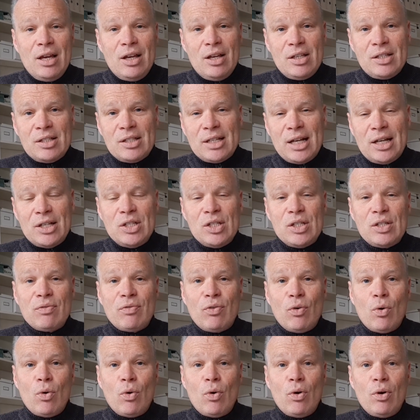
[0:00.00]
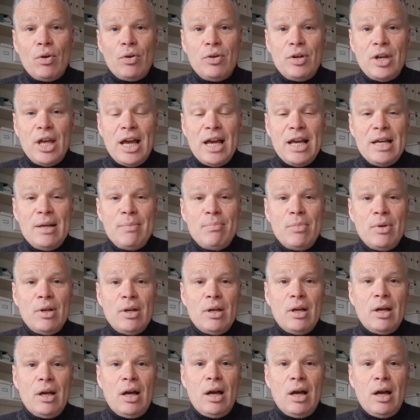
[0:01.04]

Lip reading: Stands for name